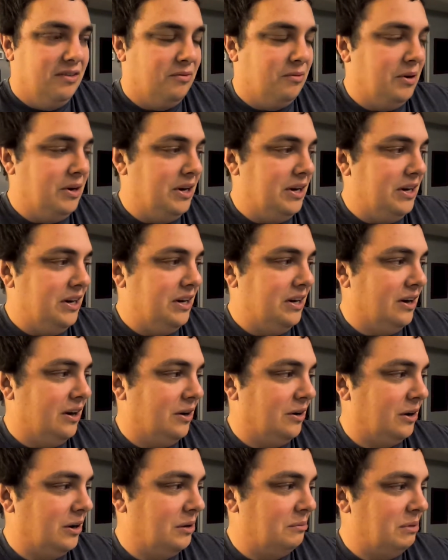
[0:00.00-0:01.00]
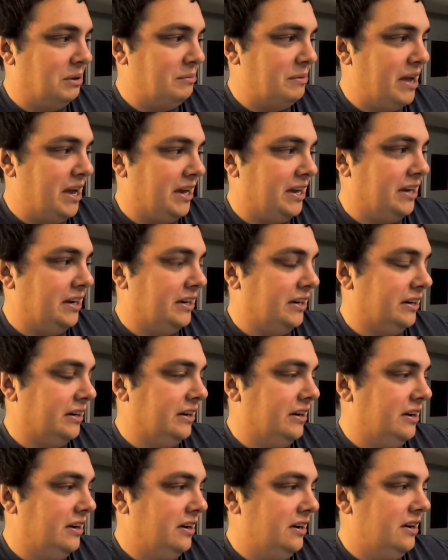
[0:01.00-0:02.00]
We are gonna be
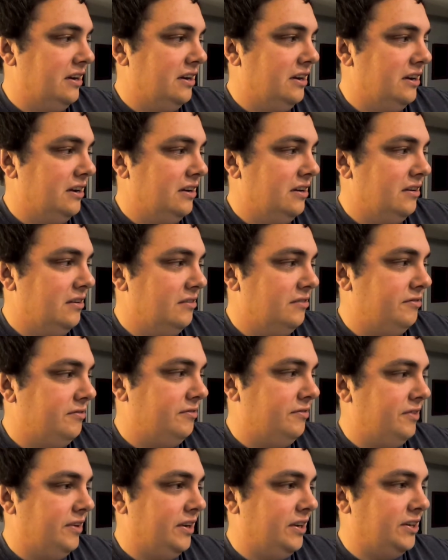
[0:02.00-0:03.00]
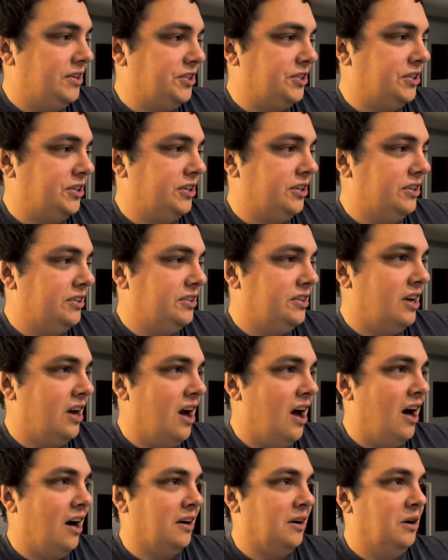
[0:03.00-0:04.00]
making fish
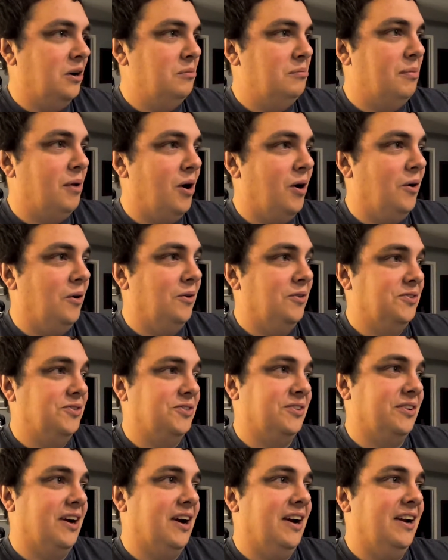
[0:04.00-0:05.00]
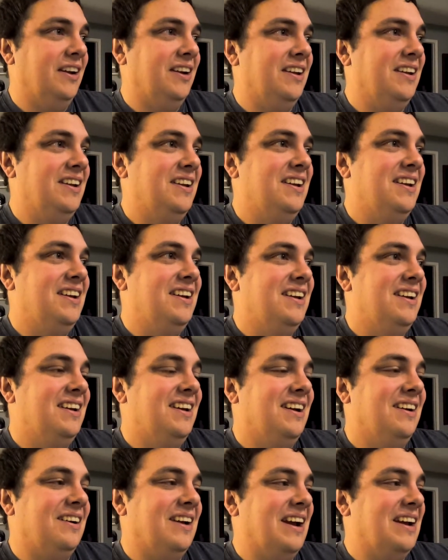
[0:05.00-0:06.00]
taco bowls, right?
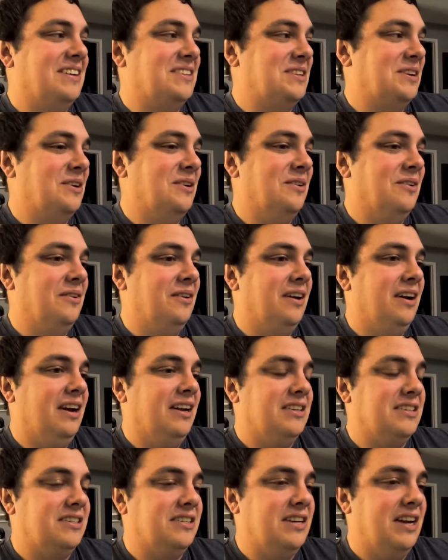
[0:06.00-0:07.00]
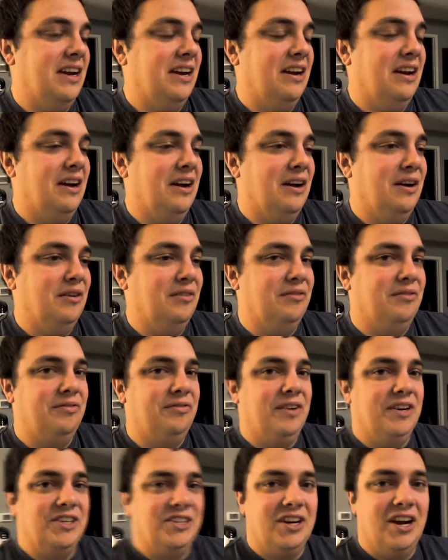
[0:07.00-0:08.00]
Okay, so instead of
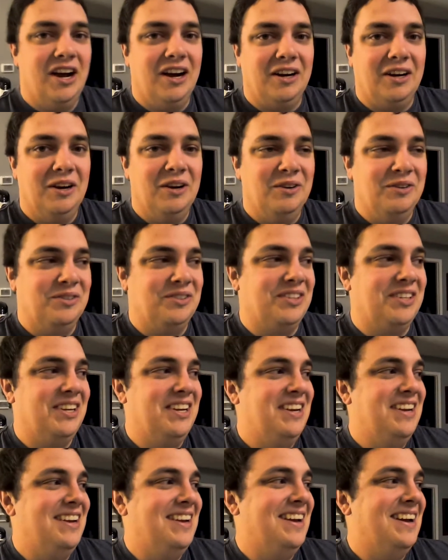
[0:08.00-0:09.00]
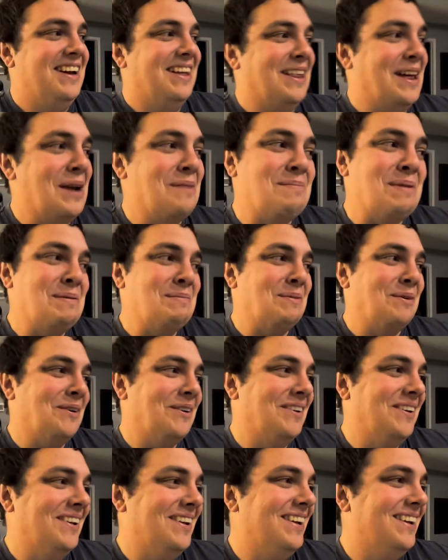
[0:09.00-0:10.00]
fish tacos, a lot of
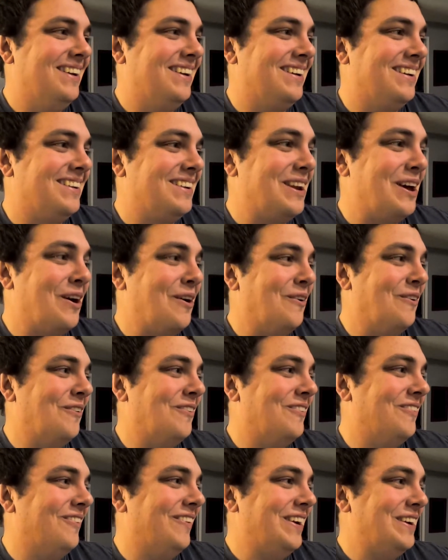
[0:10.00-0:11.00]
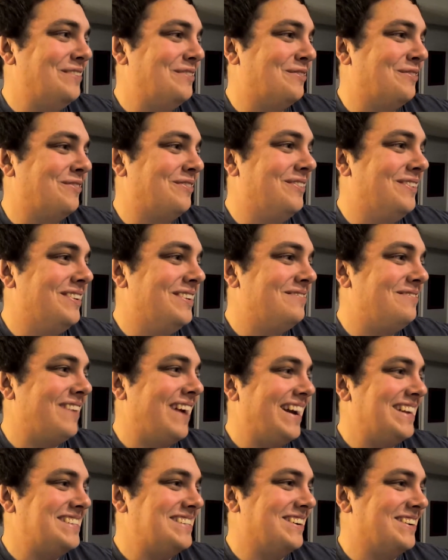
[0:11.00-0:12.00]
people know we
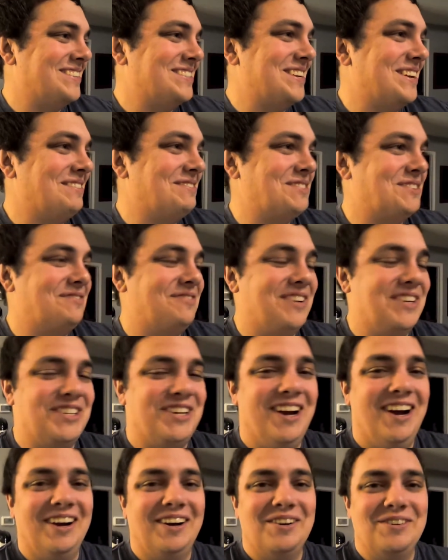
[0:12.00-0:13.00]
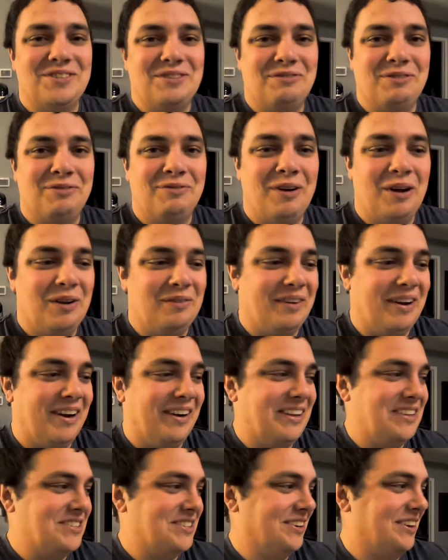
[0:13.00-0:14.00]
fancy ourselves some fish tacos. If you follow me
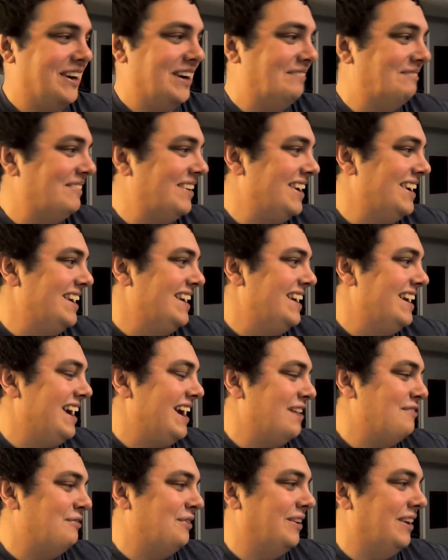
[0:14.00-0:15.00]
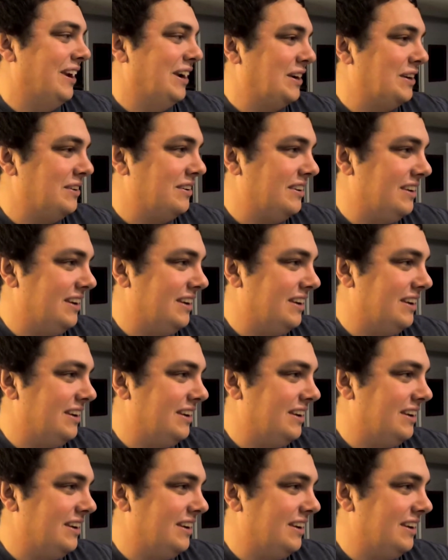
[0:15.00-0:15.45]
on Instagram, I feel like